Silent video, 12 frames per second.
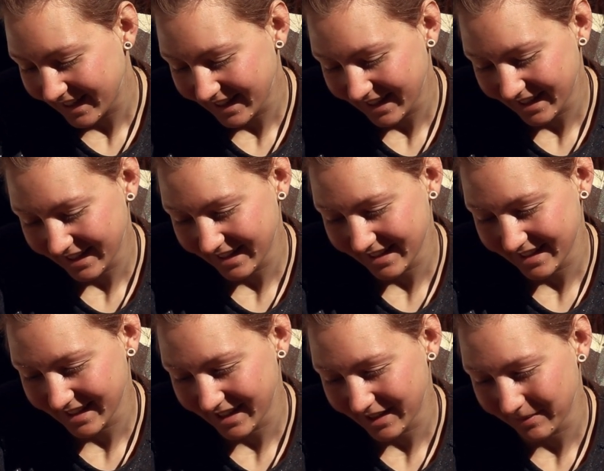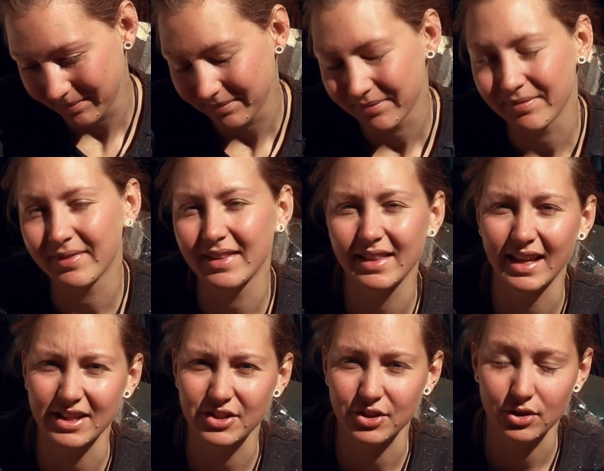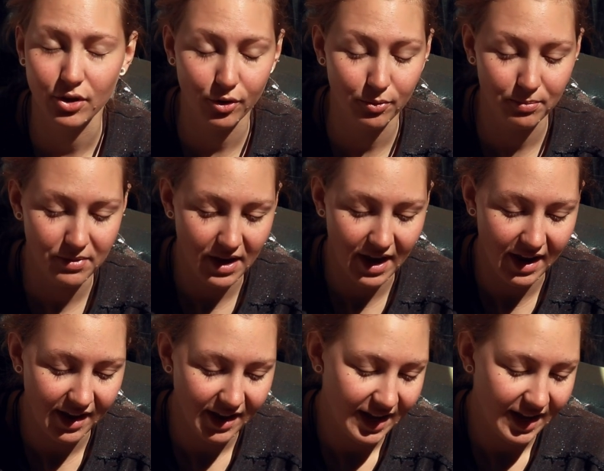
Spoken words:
And let's just hope that